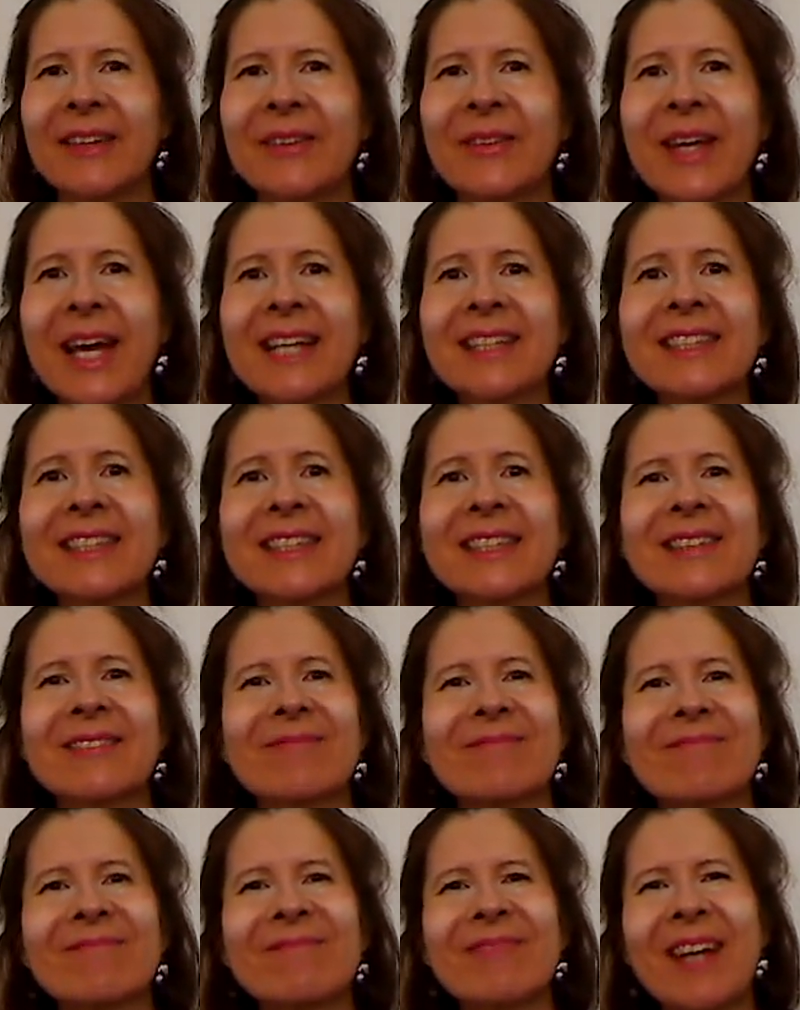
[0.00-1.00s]
That's
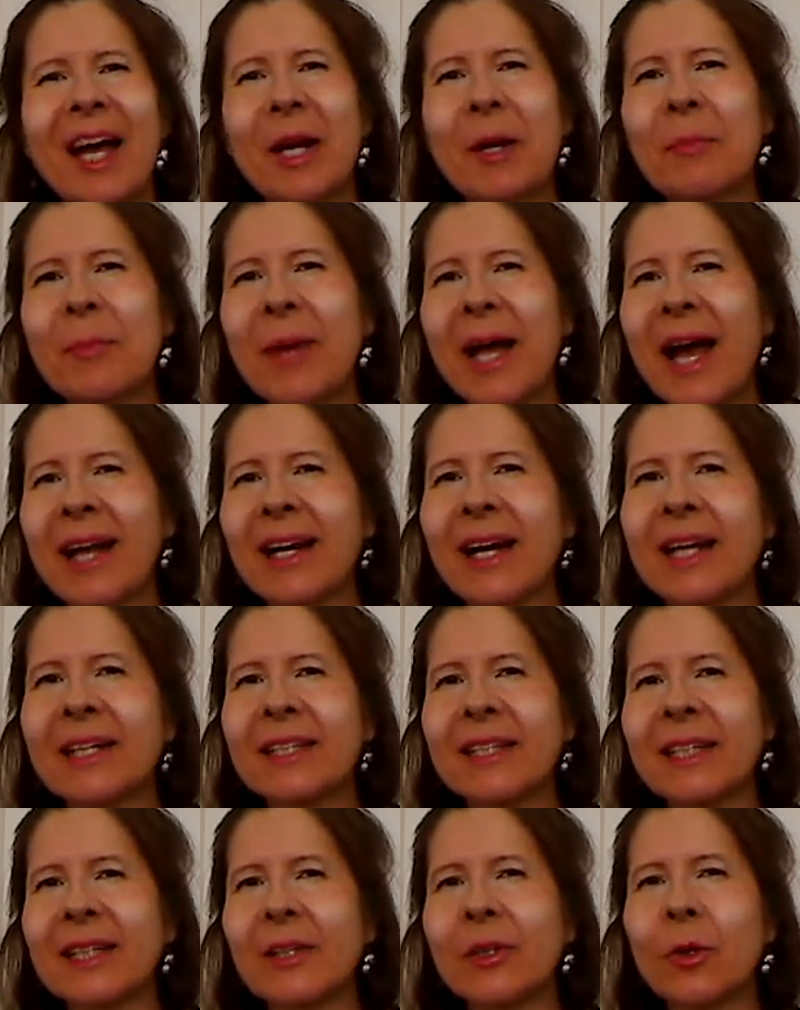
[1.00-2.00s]
not a bad
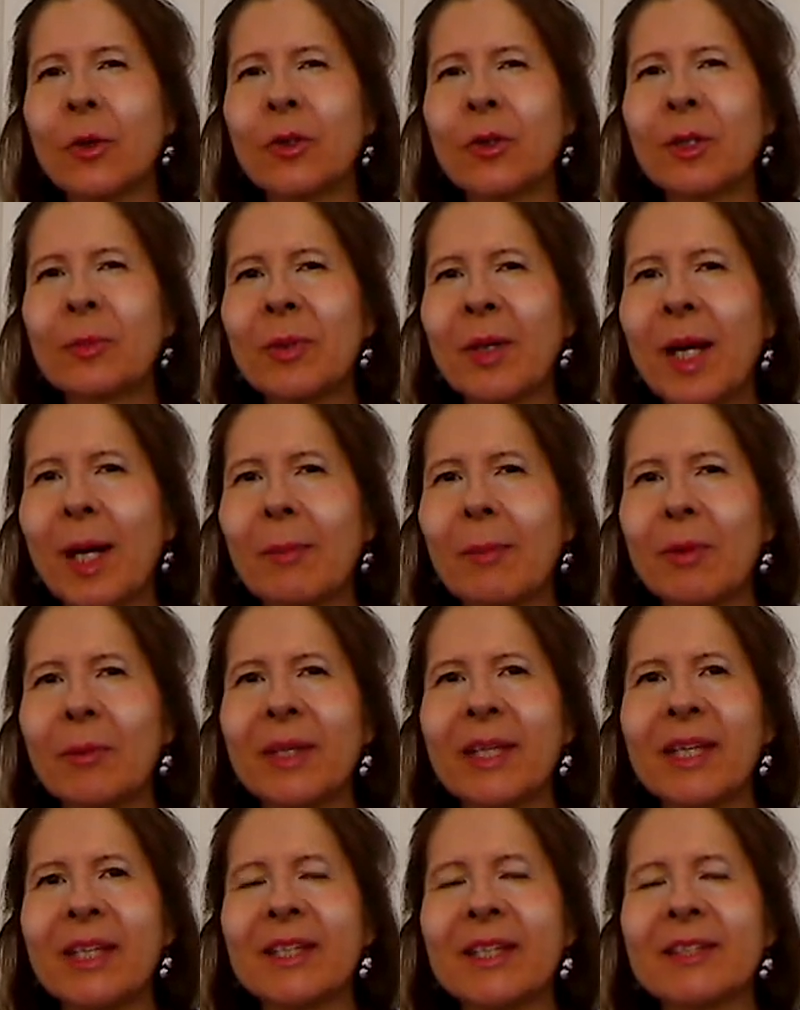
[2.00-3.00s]
idea. The only problem
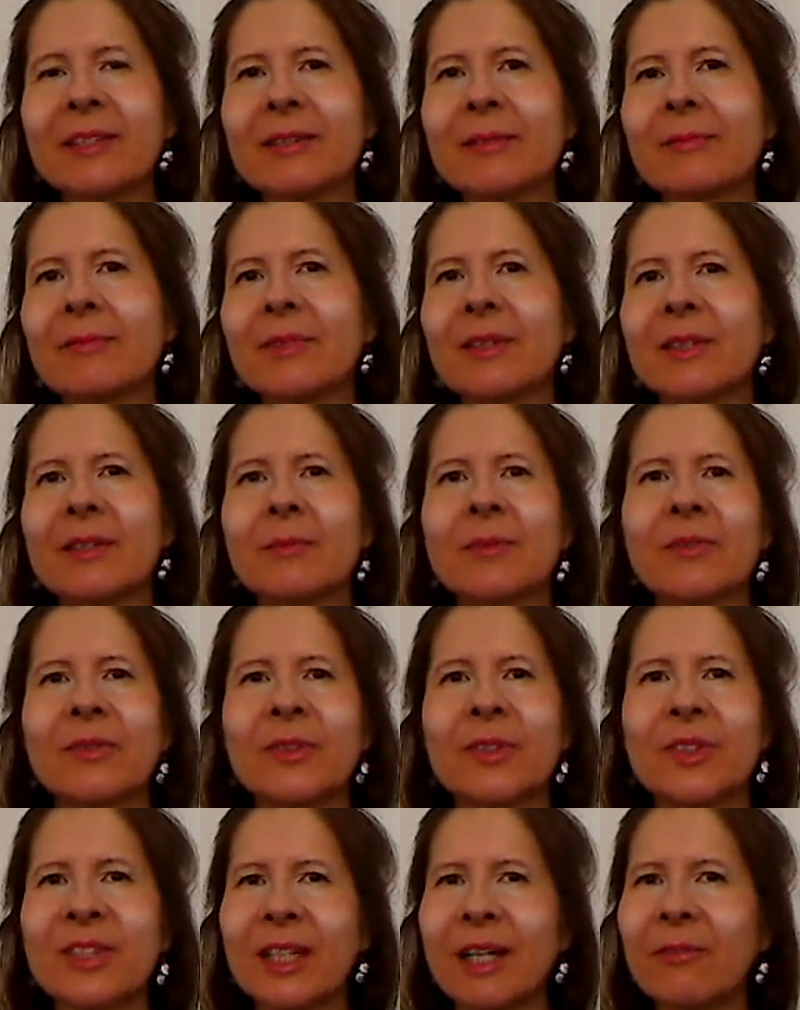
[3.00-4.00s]
is
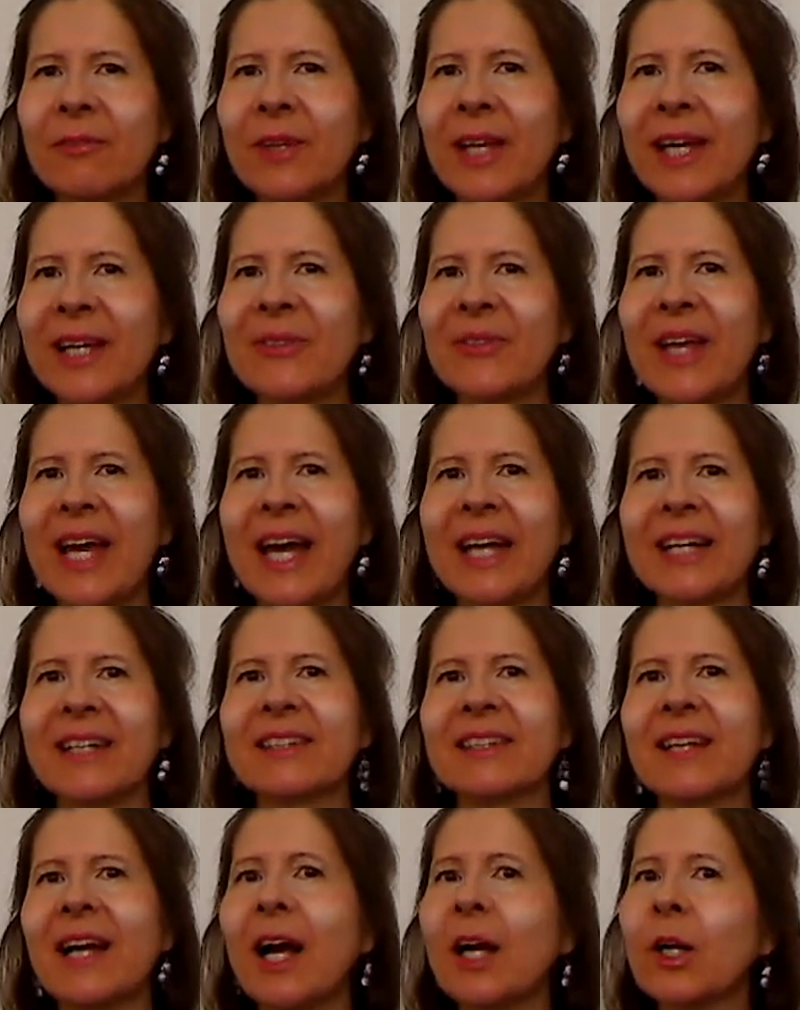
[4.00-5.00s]
stuff like that
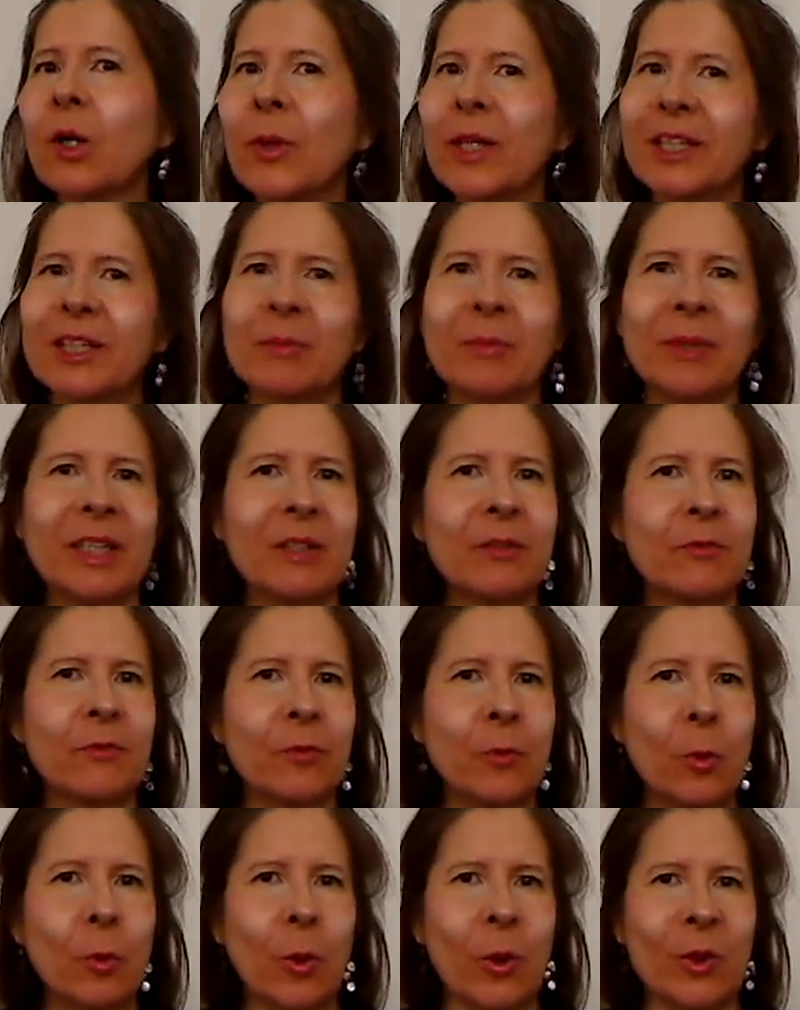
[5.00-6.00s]
is not going to be
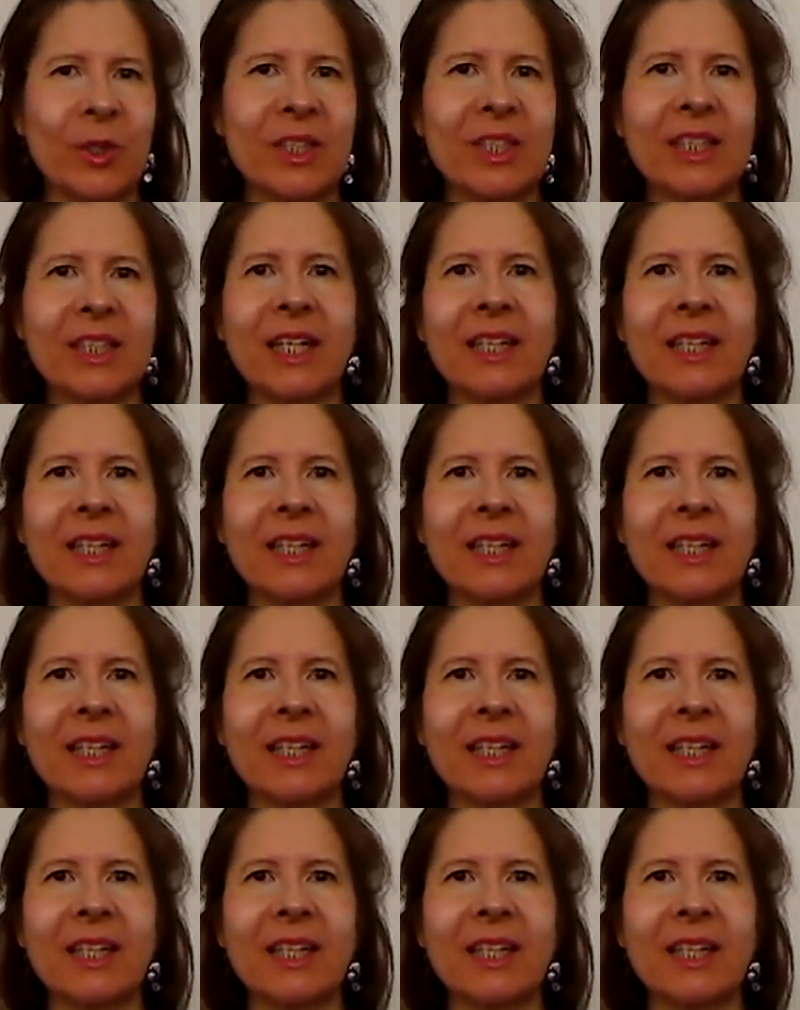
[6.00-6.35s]
enforced